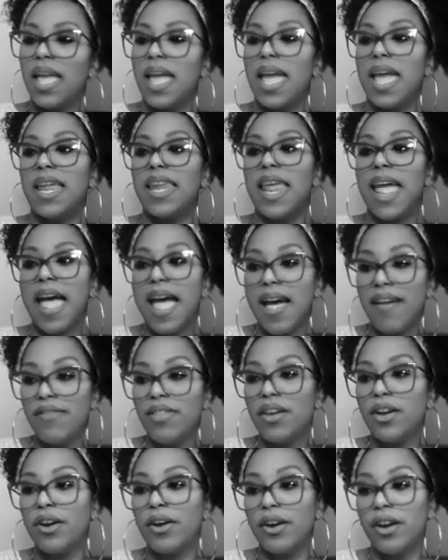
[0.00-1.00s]
And have
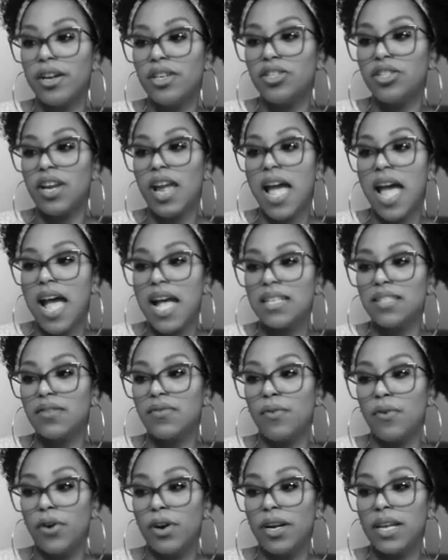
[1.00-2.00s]
the courage to ask
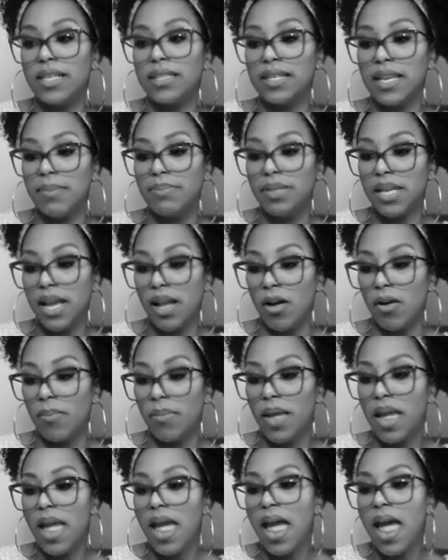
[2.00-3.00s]
for and accept help.
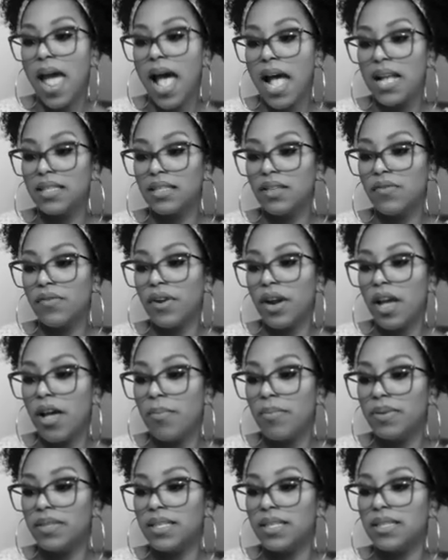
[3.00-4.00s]
Asking for
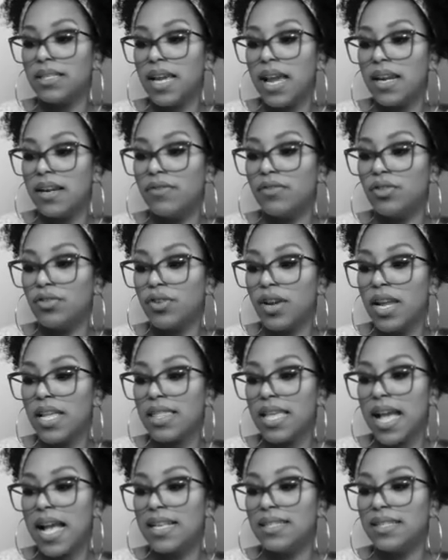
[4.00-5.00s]
help is a sign of strength,
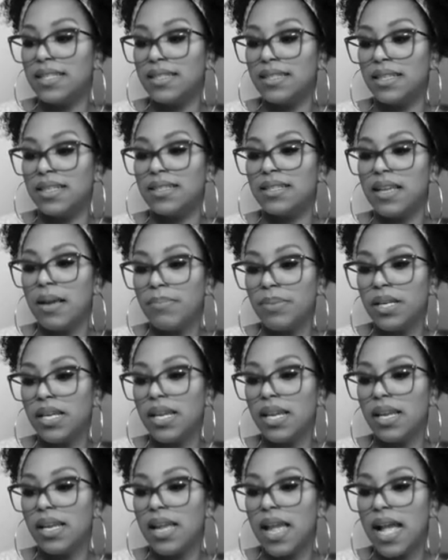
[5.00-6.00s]
as is accepting
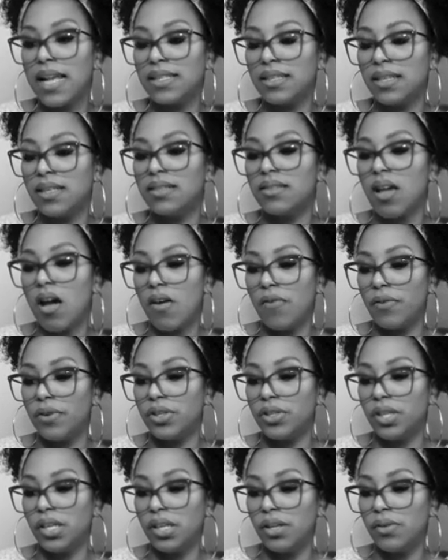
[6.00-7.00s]
it as it is offered
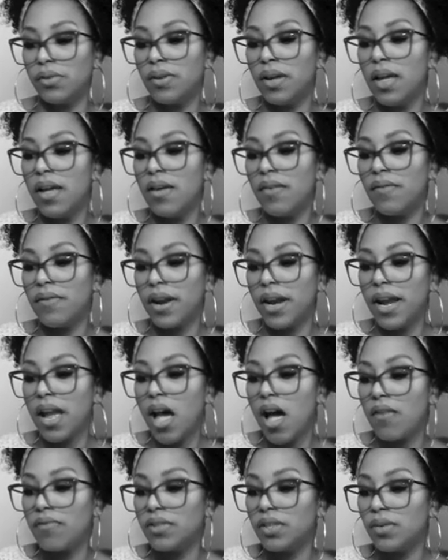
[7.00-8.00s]
to you. Very
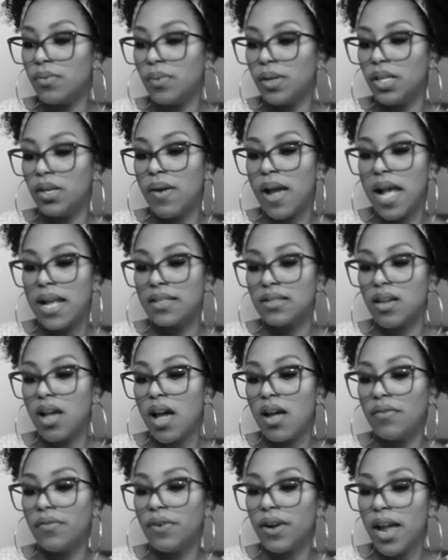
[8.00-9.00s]
often when you ask
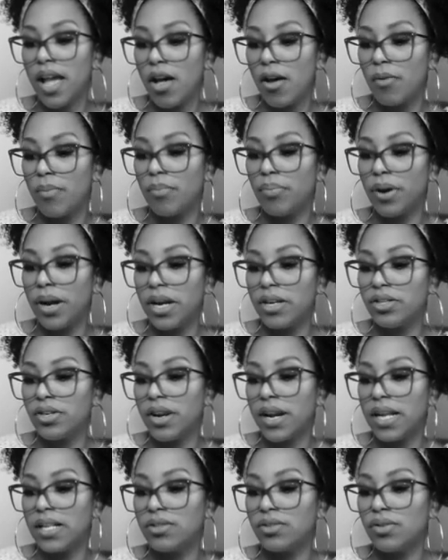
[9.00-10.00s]
God for help, prayers
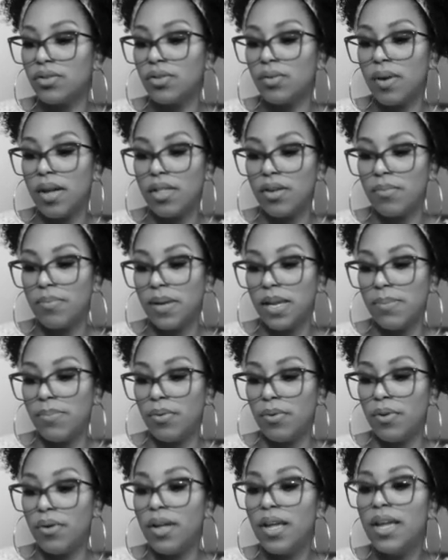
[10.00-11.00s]
are answered through other
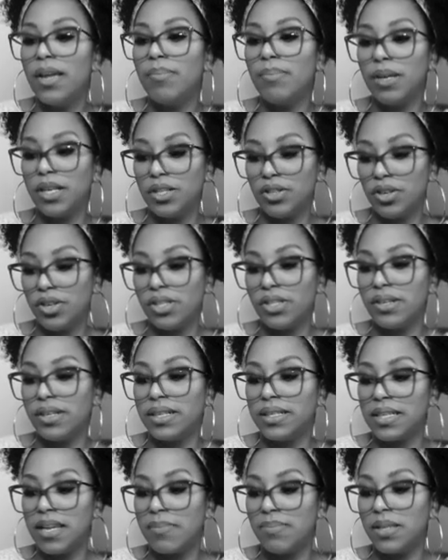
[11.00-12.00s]
people. Be sure to
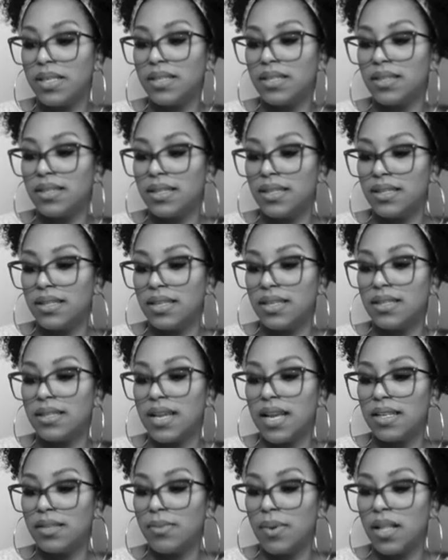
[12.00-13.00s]
accept this assistance
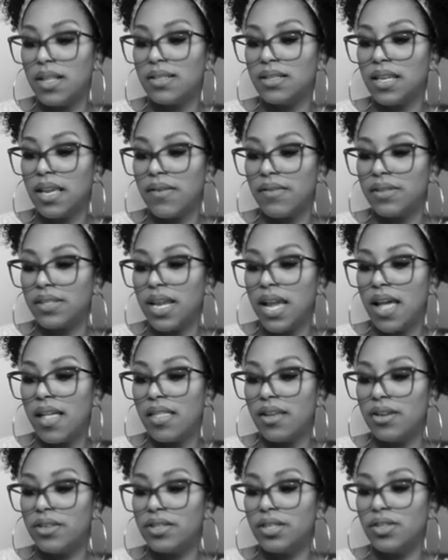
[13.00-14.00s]
as well as give it to
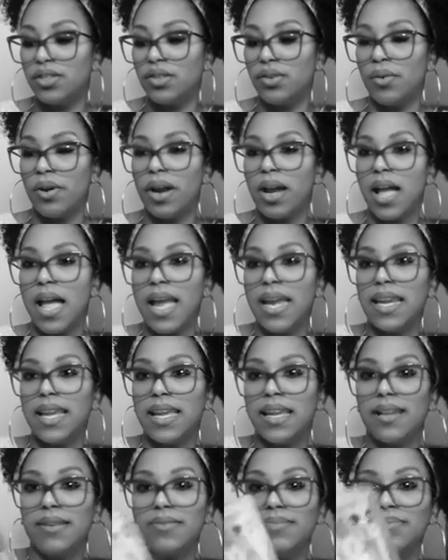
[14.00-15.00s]
others as you are guided.